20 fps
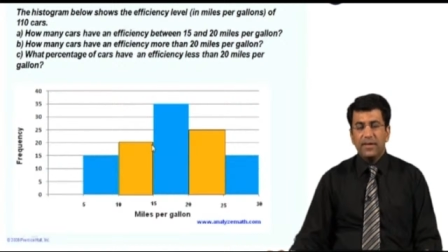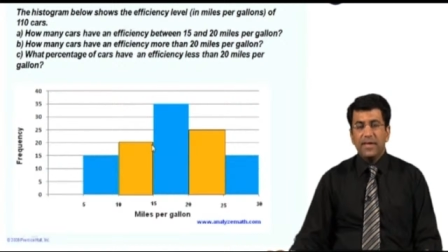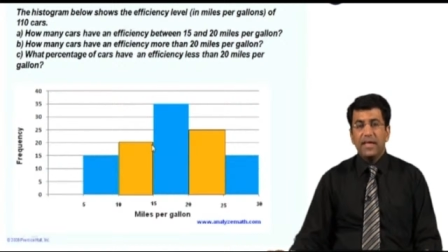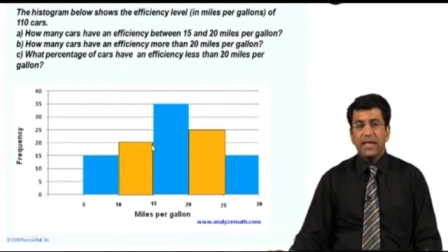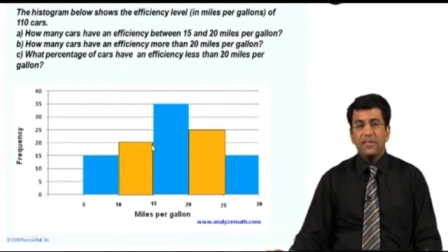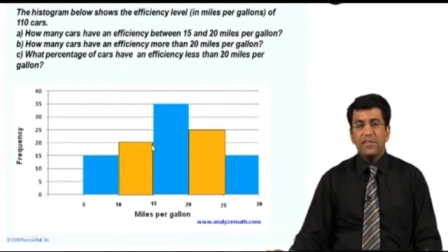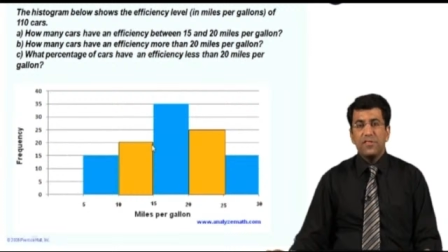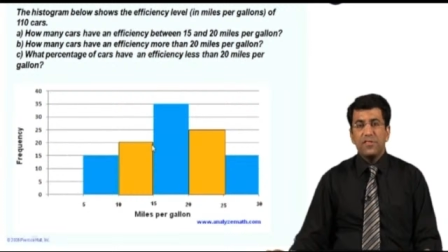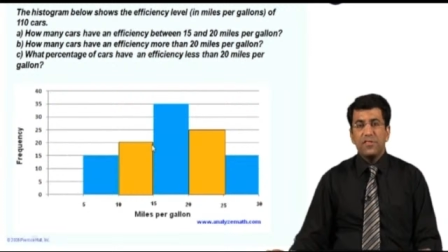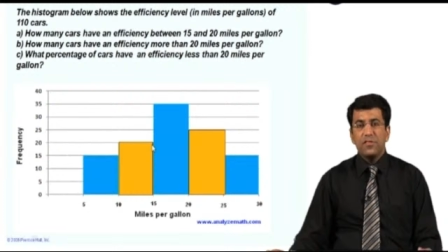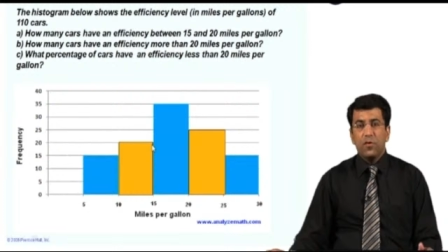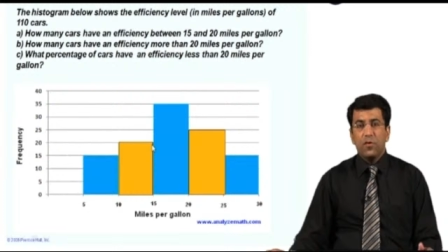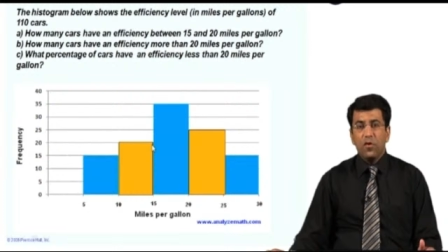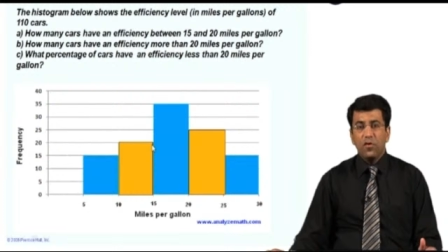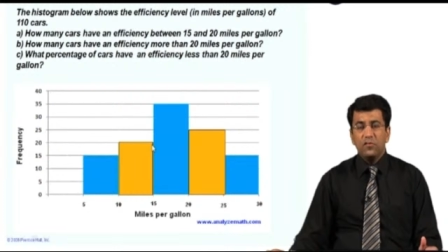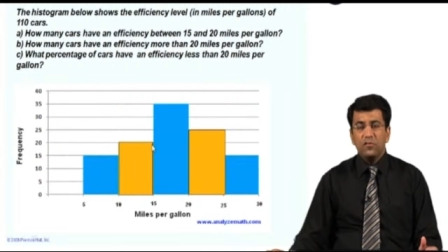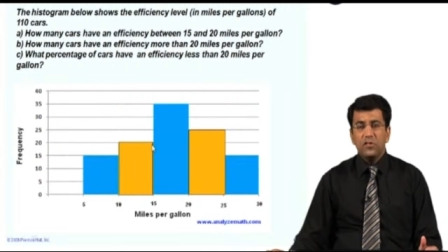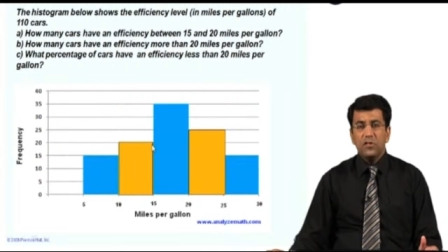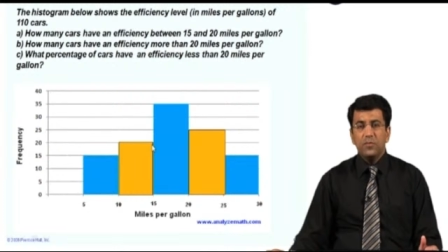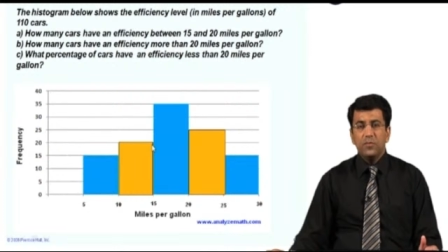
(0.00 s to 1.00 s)
can
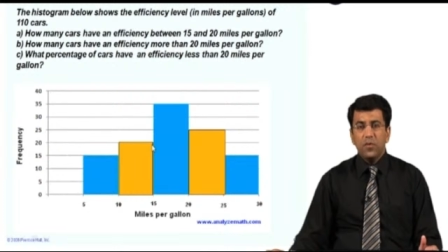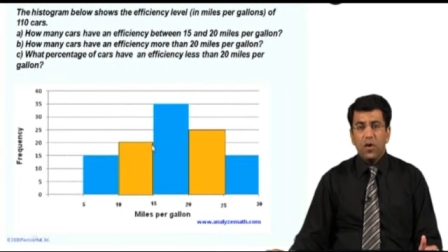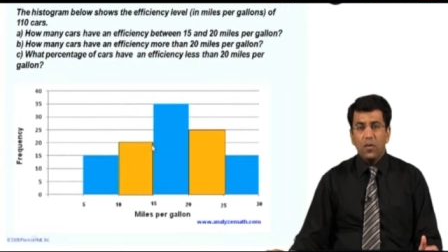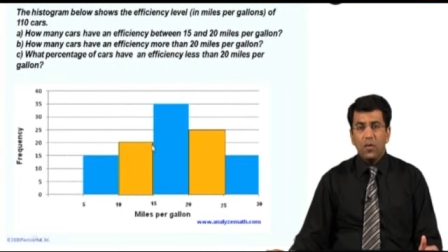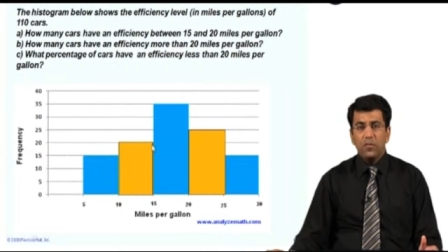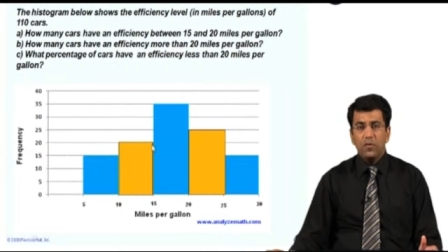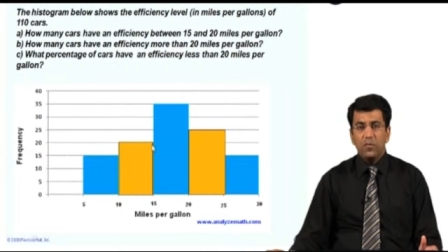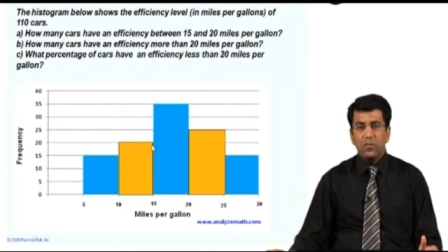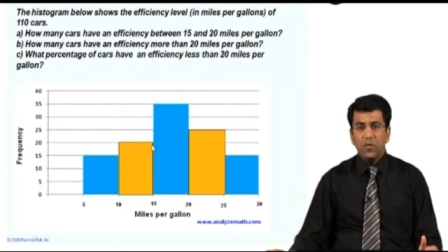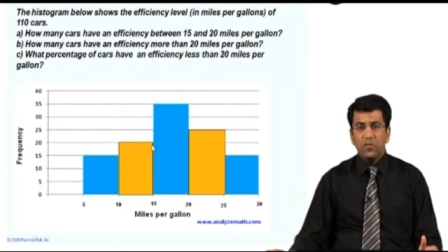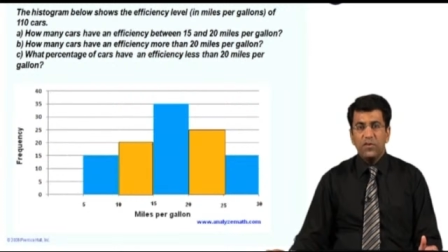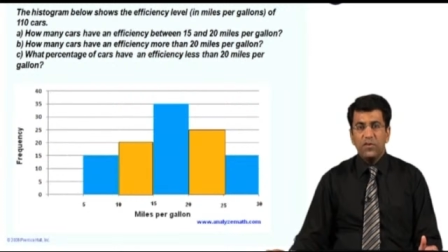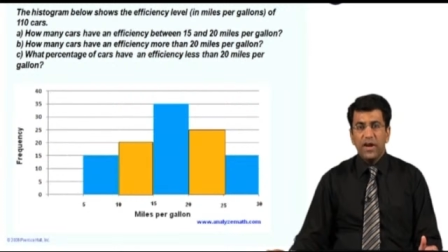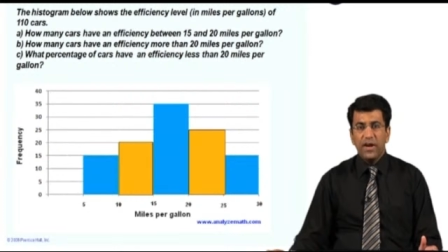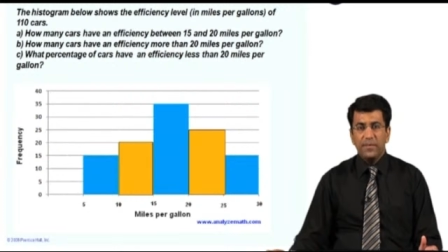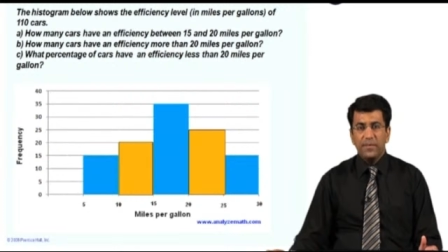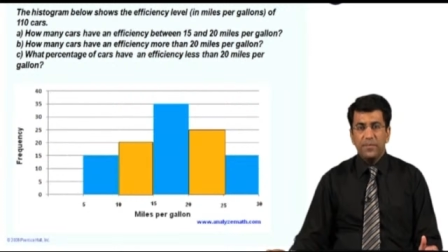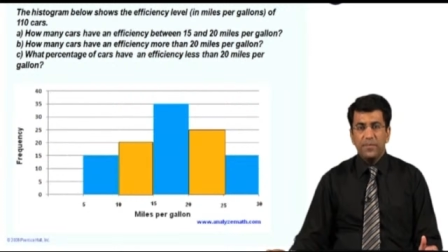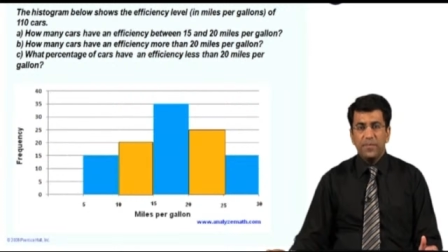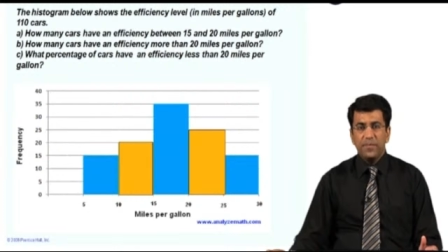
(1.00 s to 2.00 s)
solve the problem of
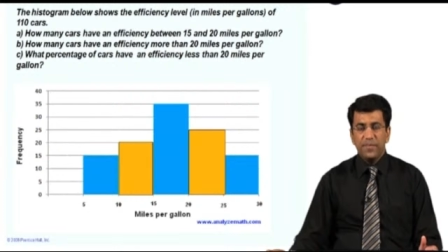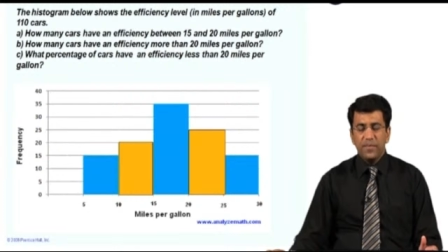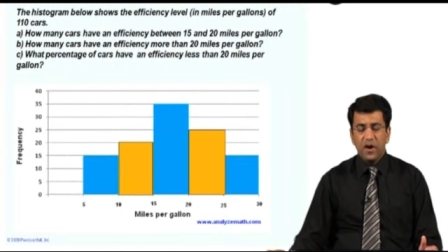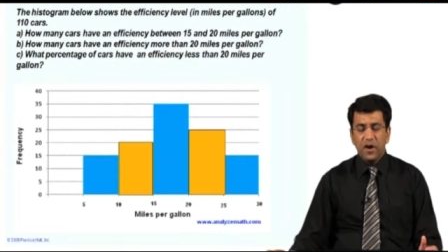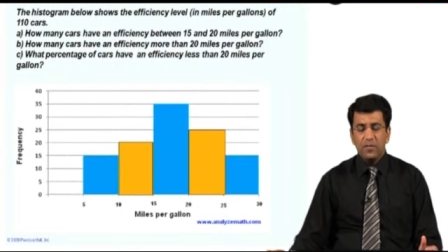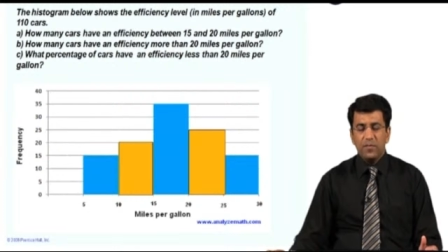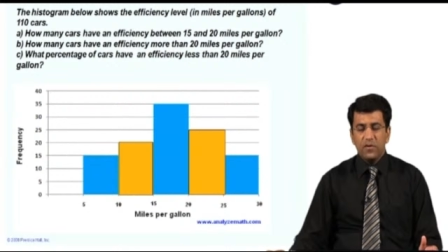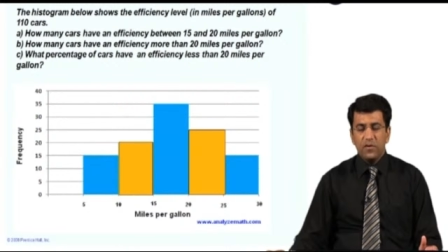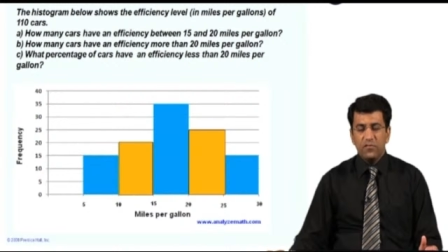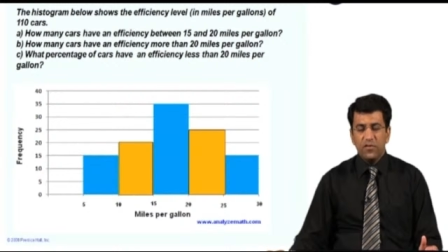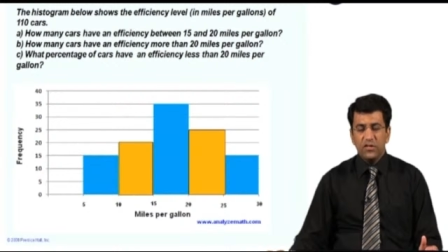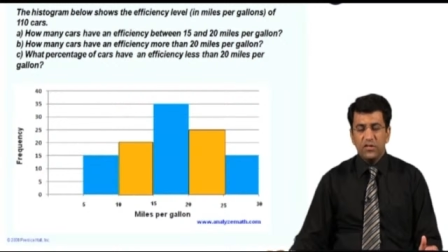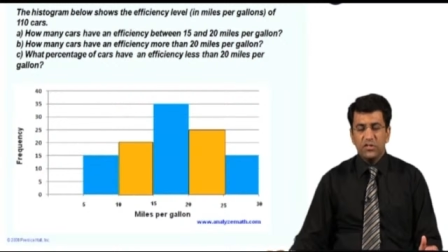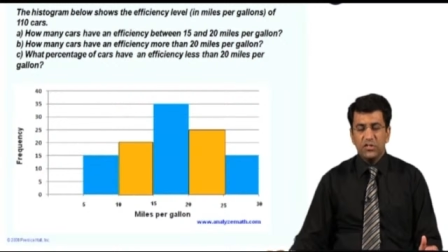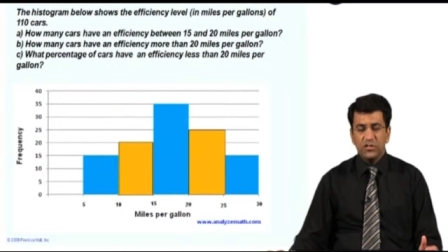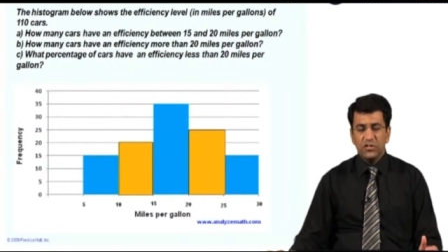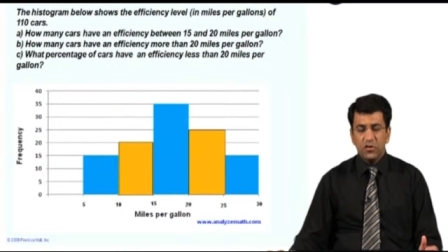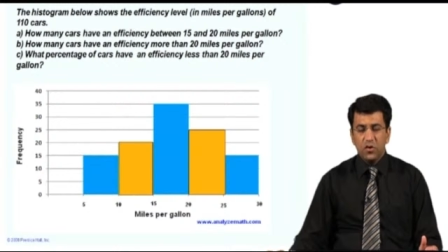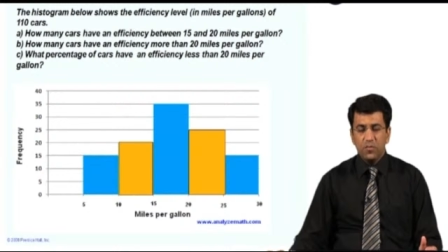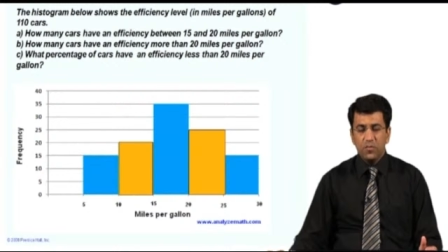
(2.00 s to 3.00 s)
that car
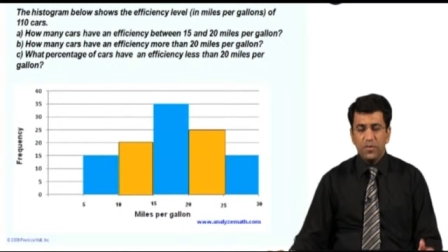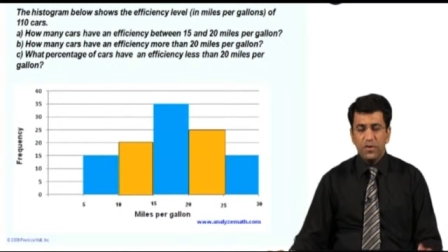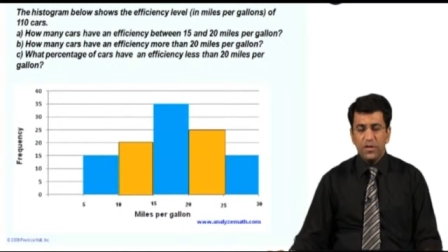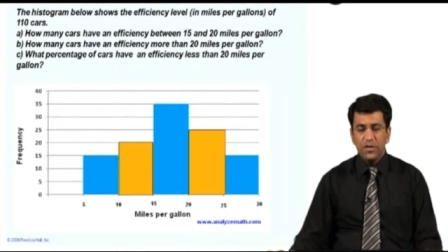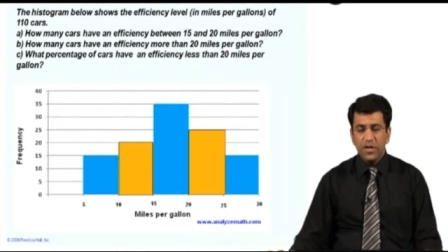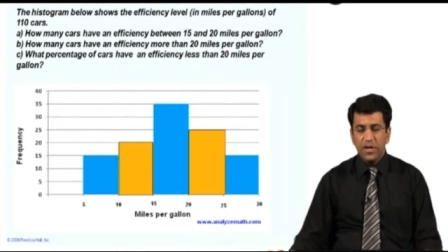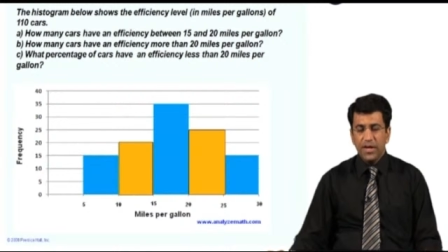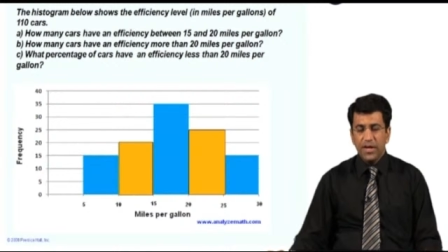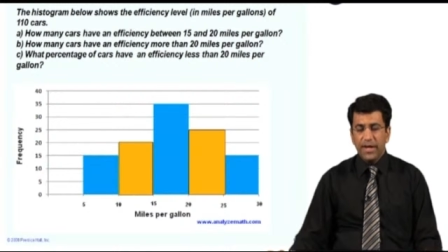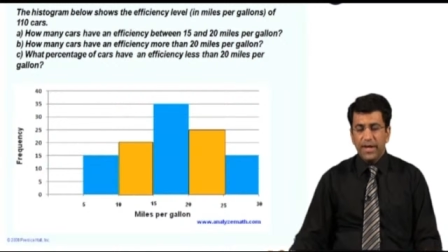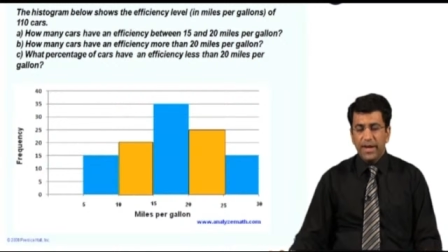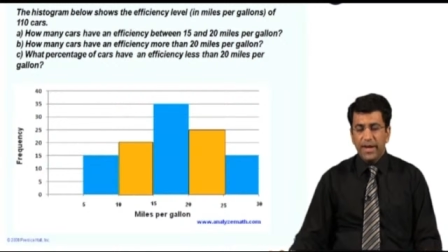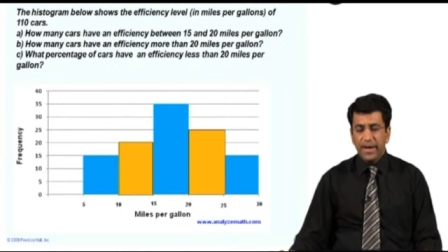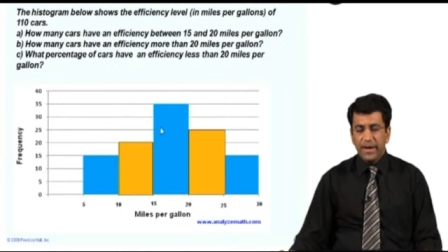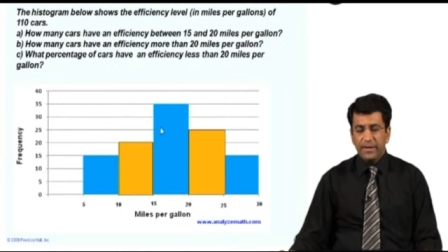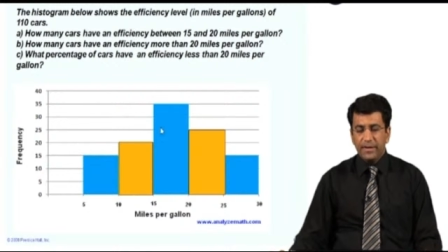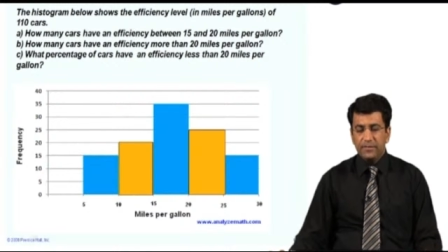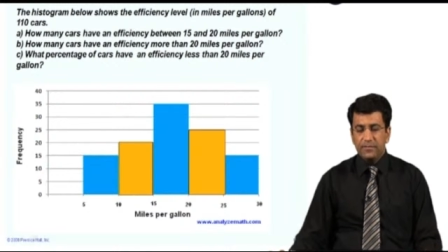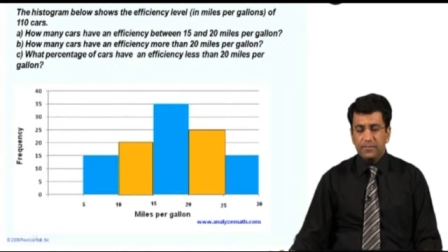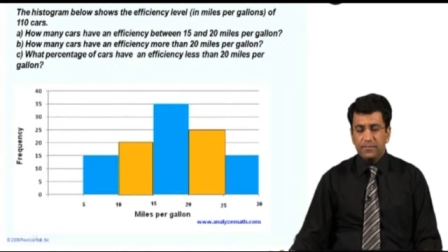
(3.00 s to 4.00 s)
manufacturing company,
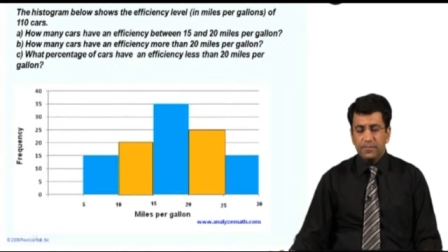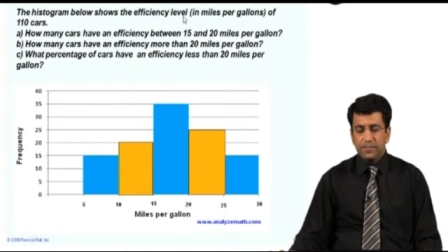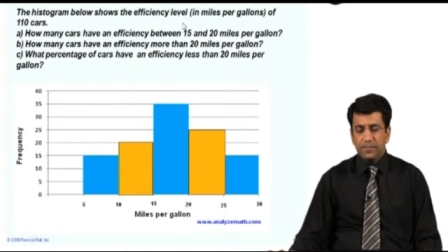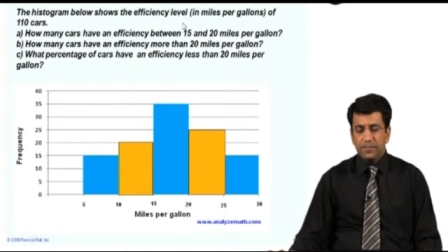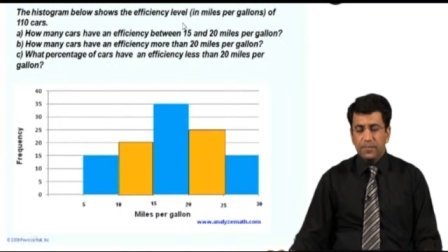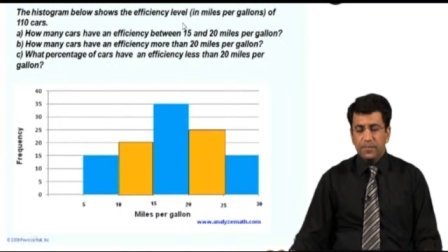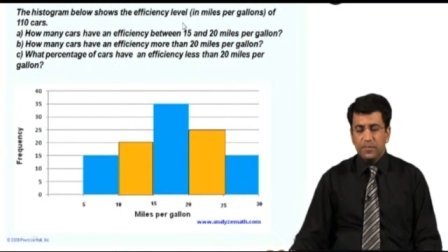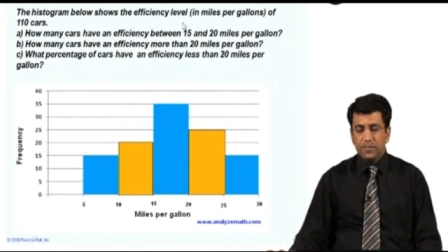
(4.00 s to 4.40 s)
and